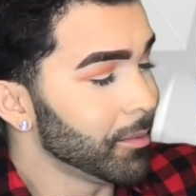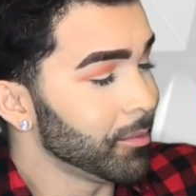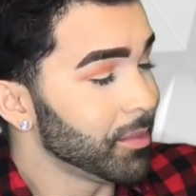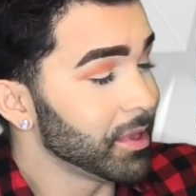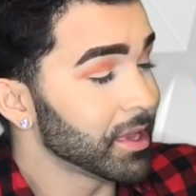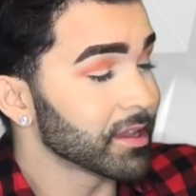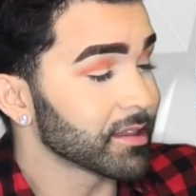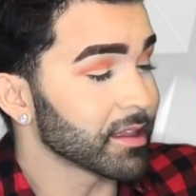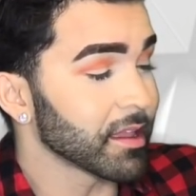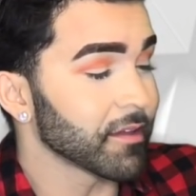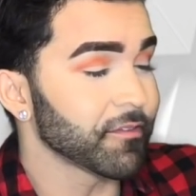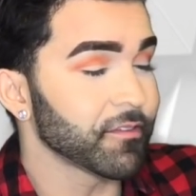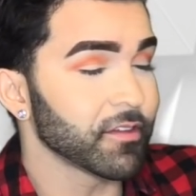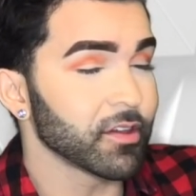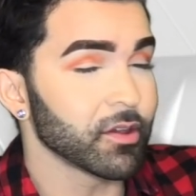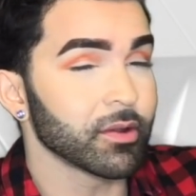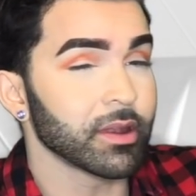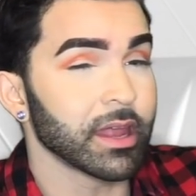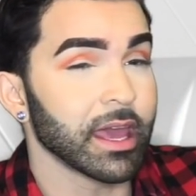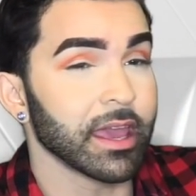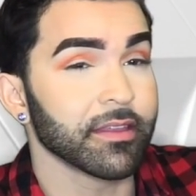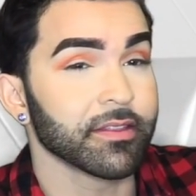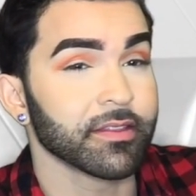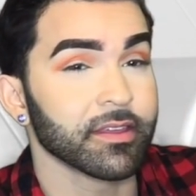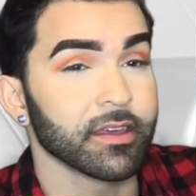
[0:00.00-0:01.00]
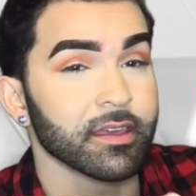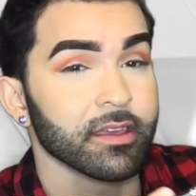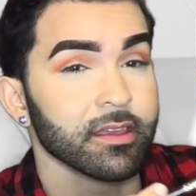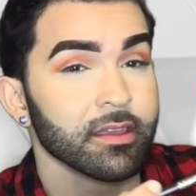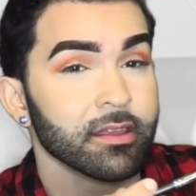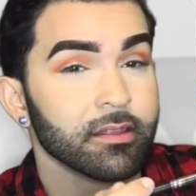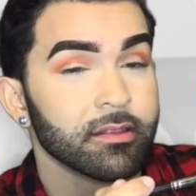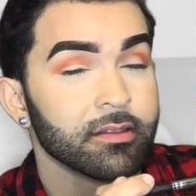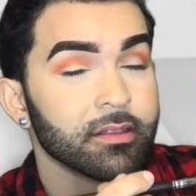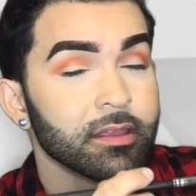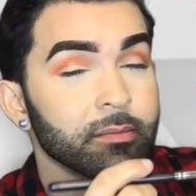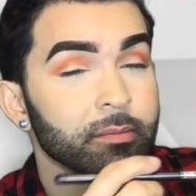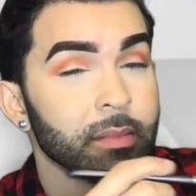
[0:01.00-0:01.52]
Because I feel like
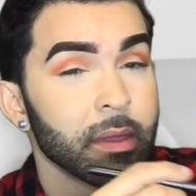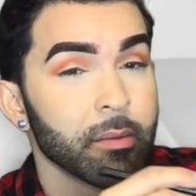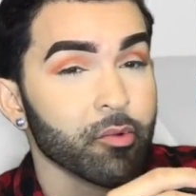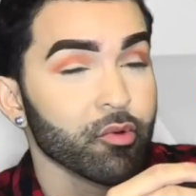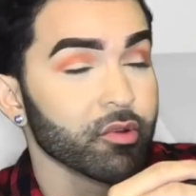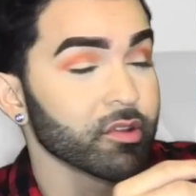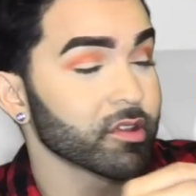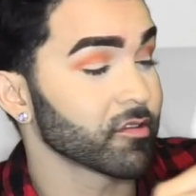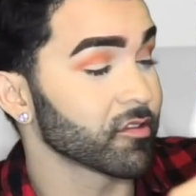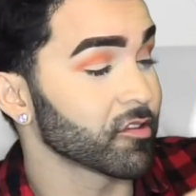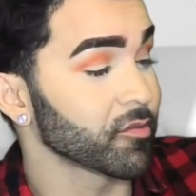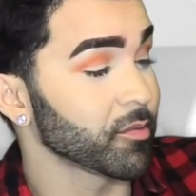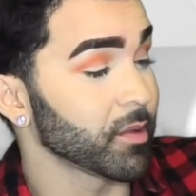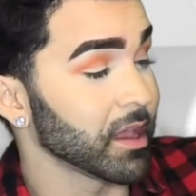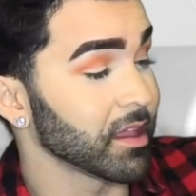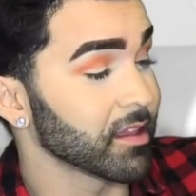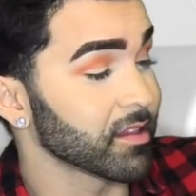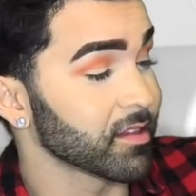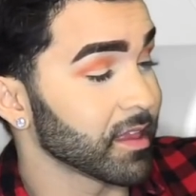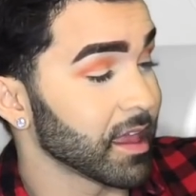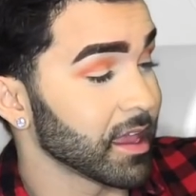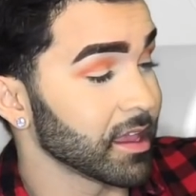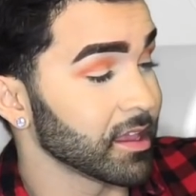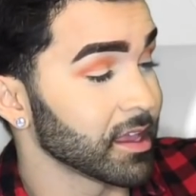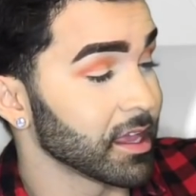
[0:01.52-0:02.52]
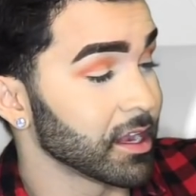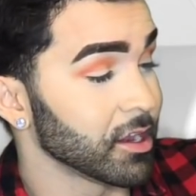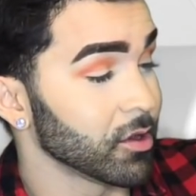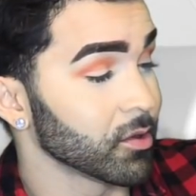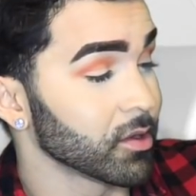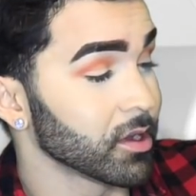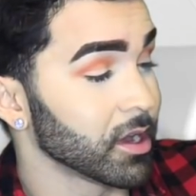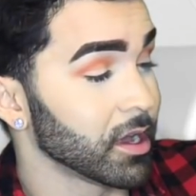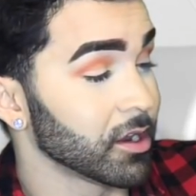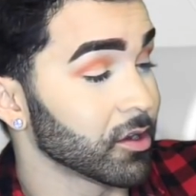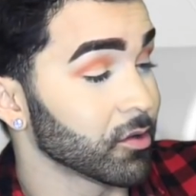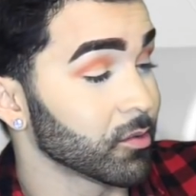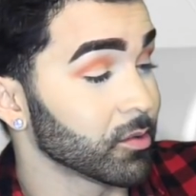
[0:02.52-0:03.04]
the Memories of Space, that yellow
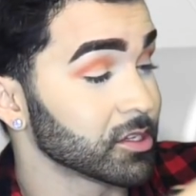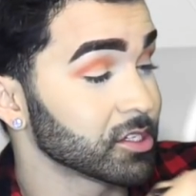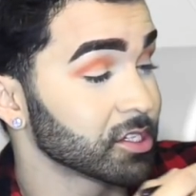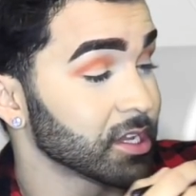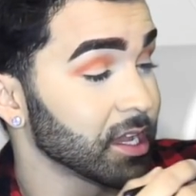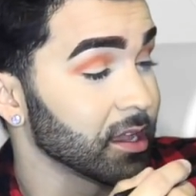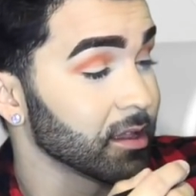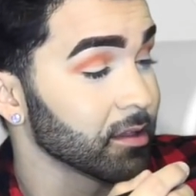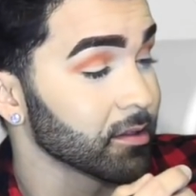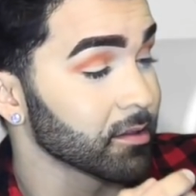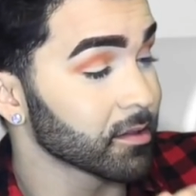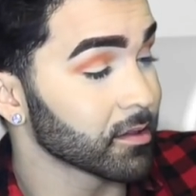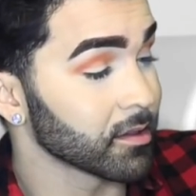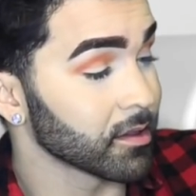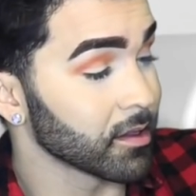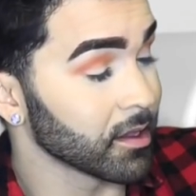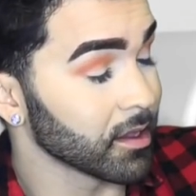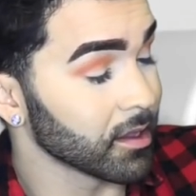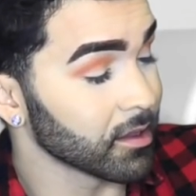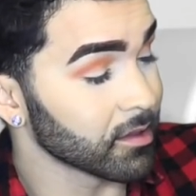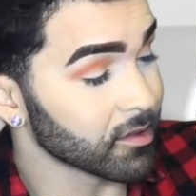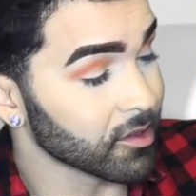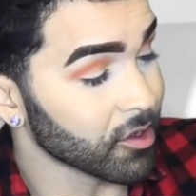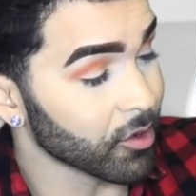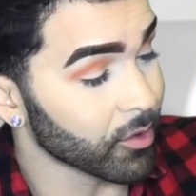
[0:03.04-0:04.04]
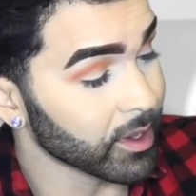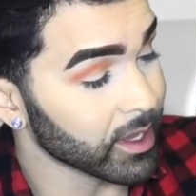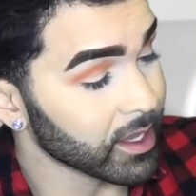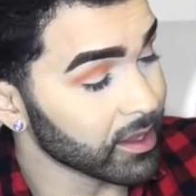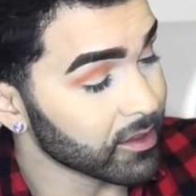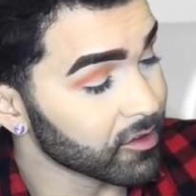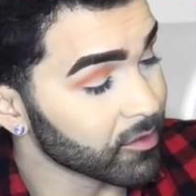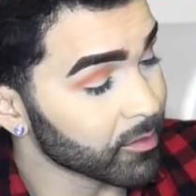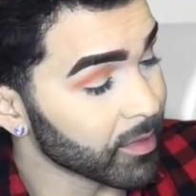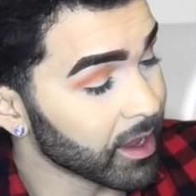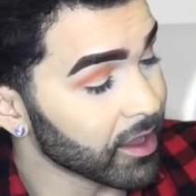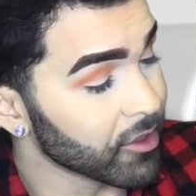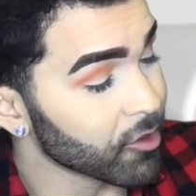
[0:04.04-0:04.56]
color, which has, it's going
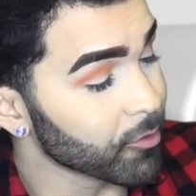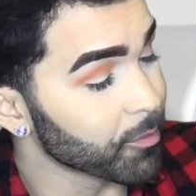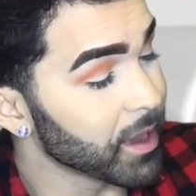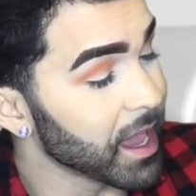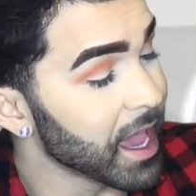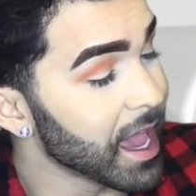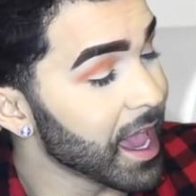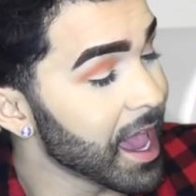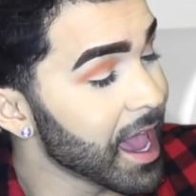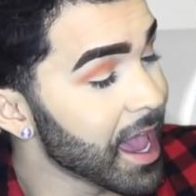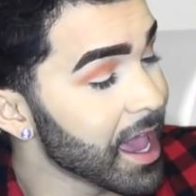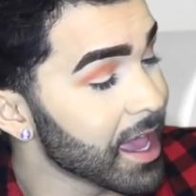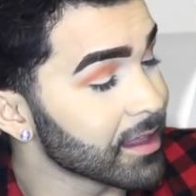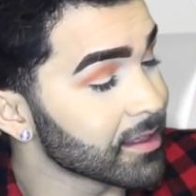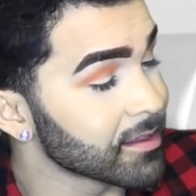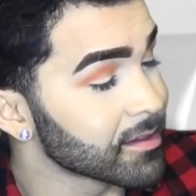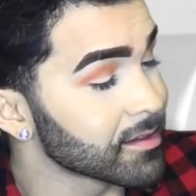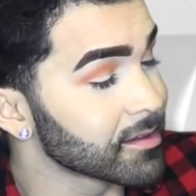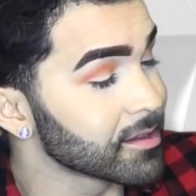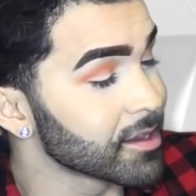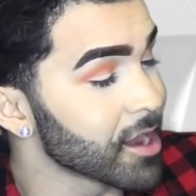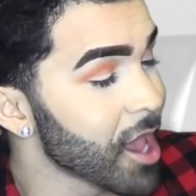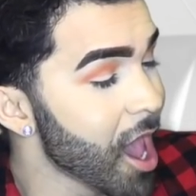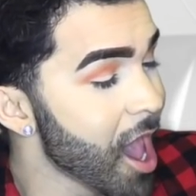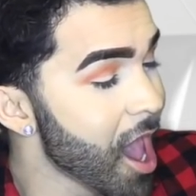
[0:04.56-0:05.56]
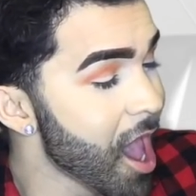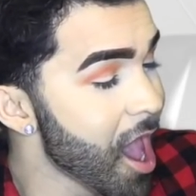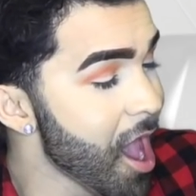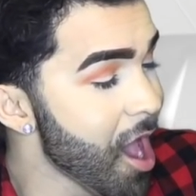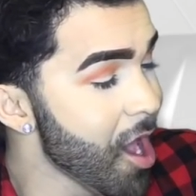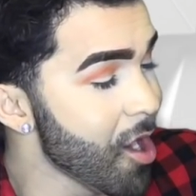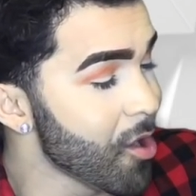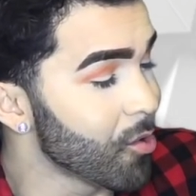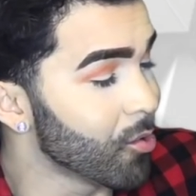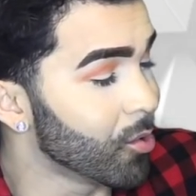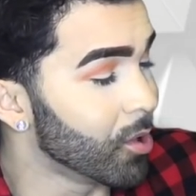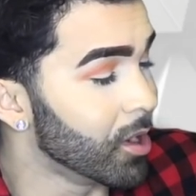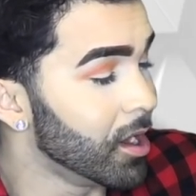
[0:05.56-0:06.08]
into my other pans.
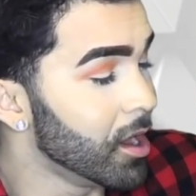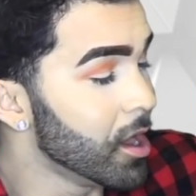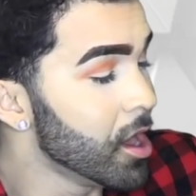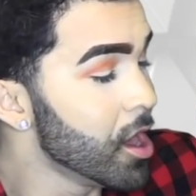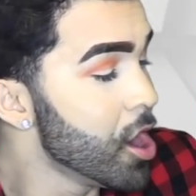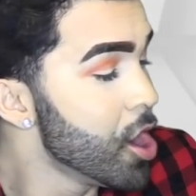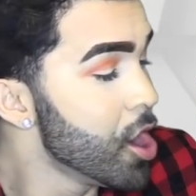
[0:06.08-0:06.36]
No!